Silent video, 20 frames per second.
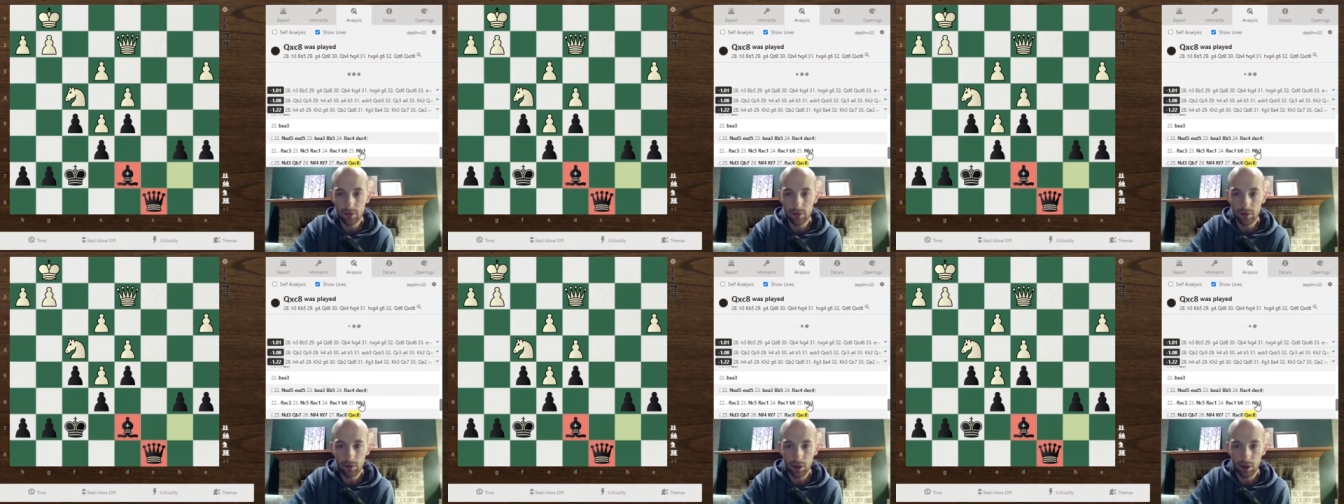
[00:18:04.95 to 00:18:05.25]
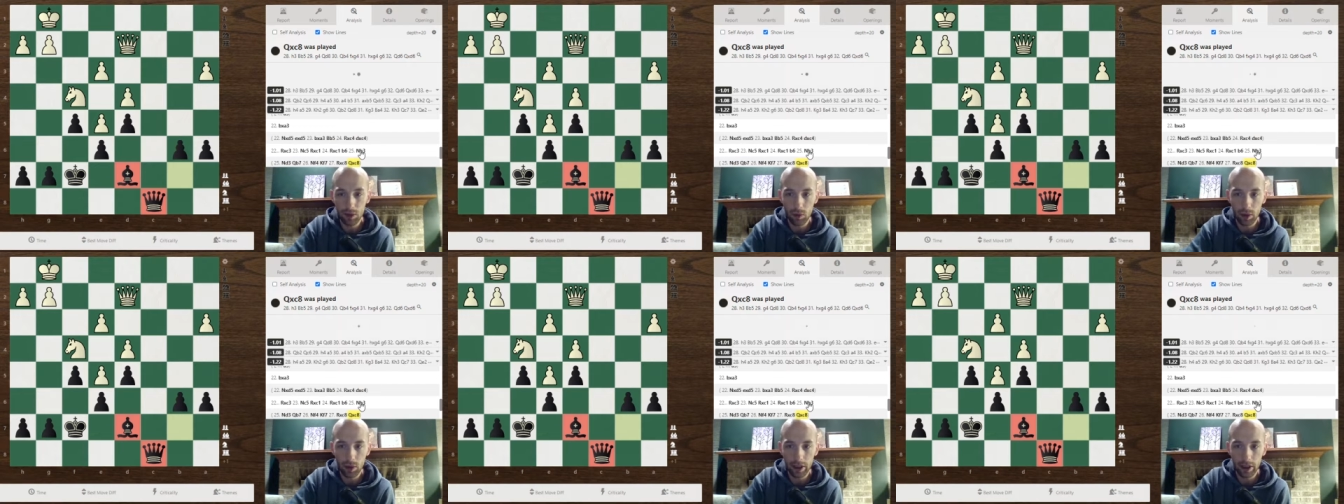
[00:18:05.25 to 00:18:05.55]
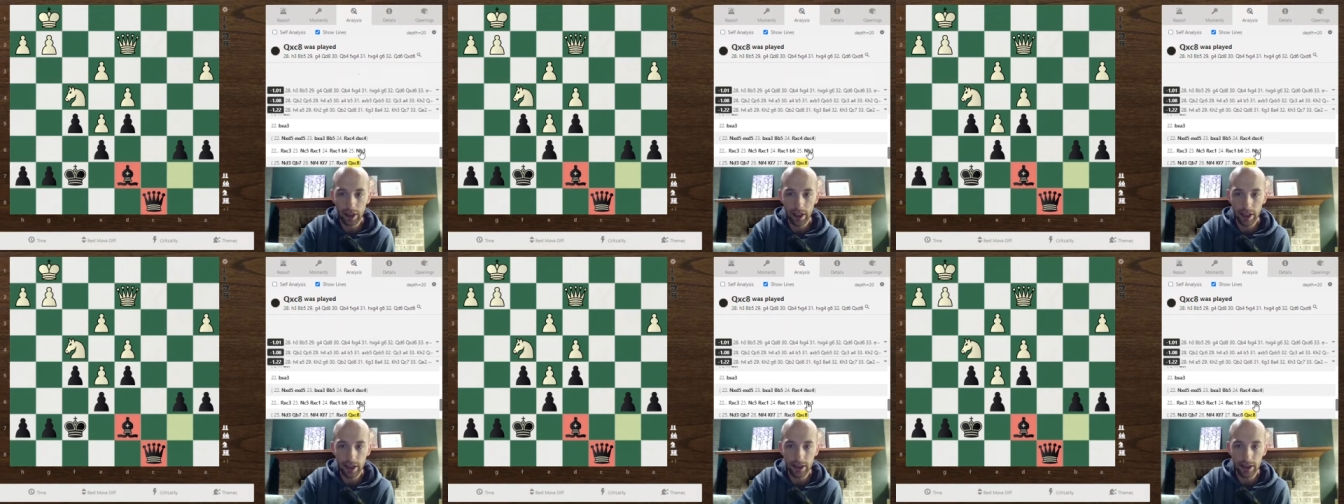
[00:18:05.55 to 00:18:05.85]
what white
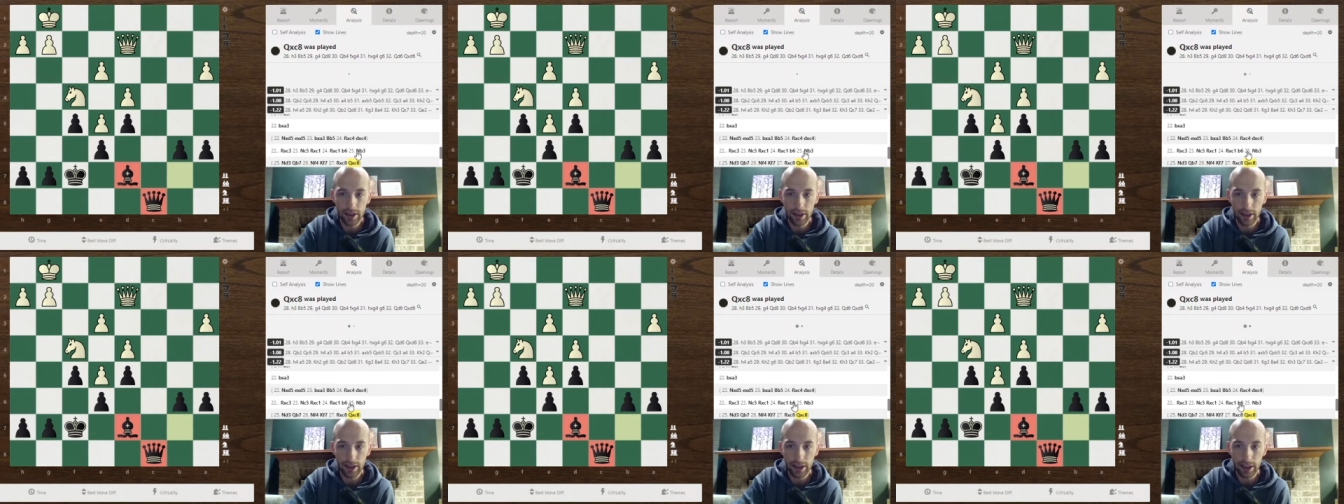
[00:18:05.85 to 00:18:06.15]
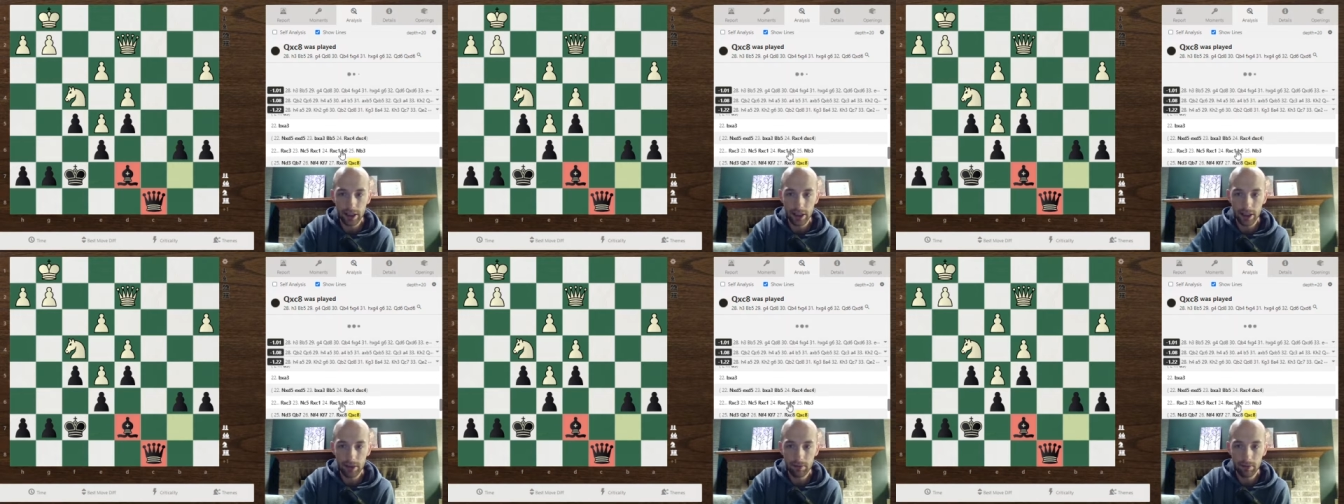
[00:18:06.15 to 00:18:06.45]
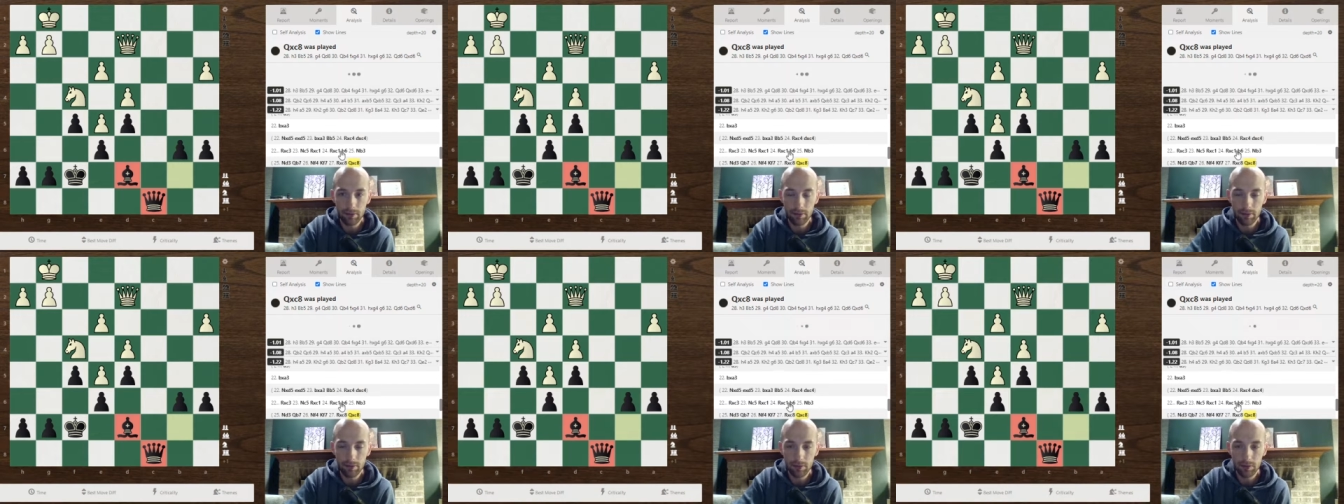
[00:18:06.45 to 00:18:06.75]
had in the
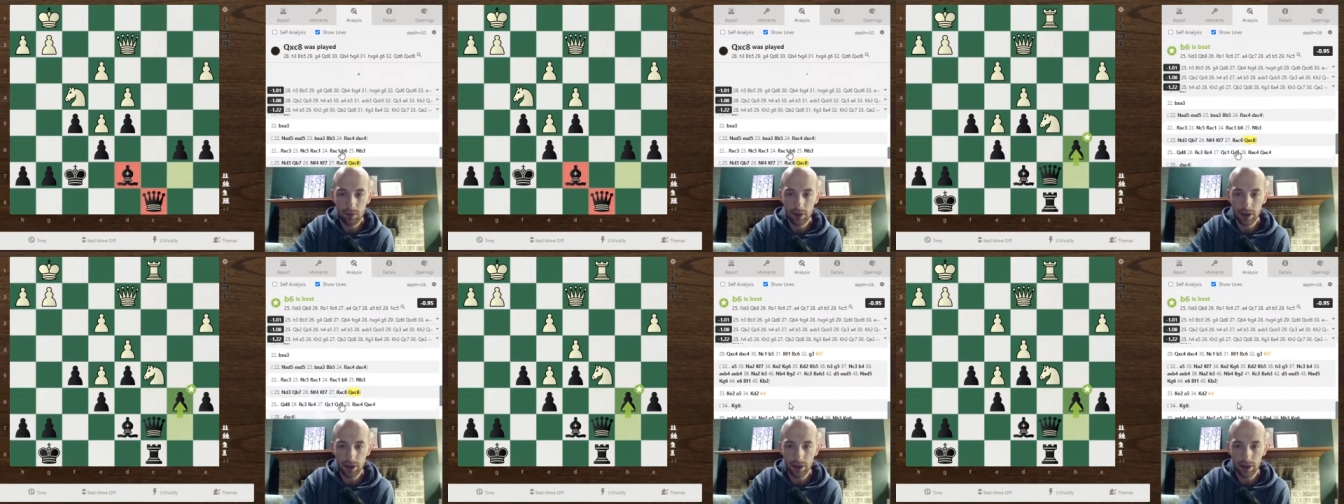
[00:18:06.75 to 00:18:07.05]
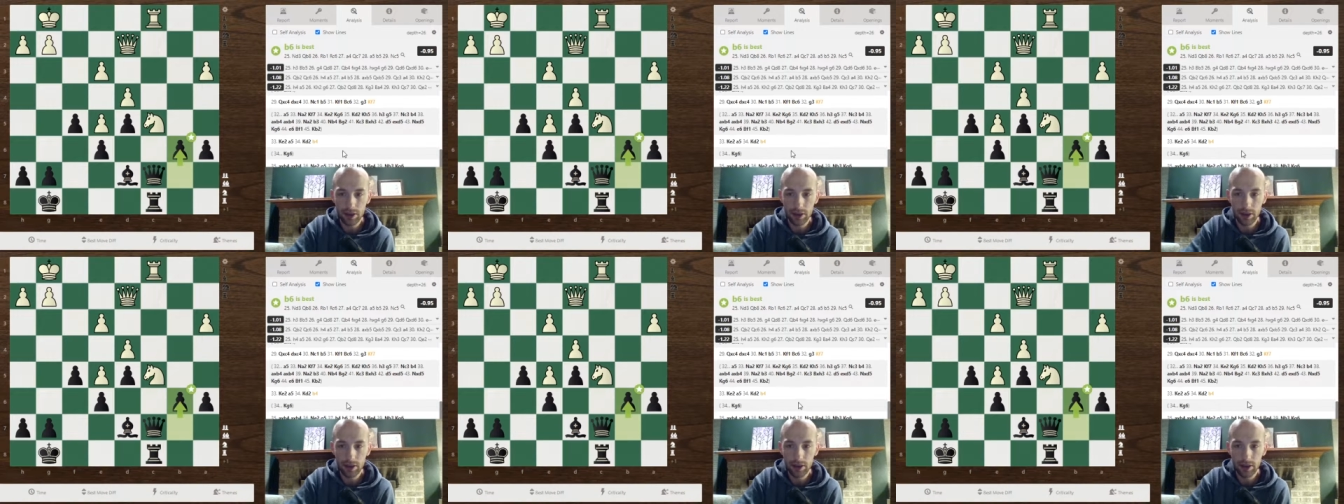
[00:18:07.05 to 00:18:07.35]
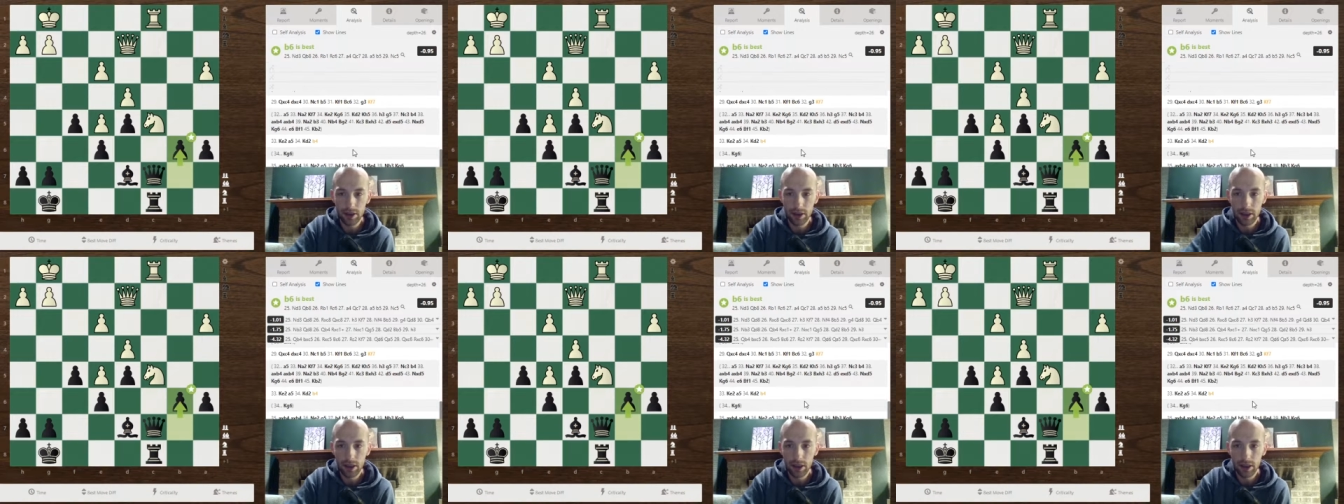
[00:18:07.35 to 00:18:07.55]
game, which is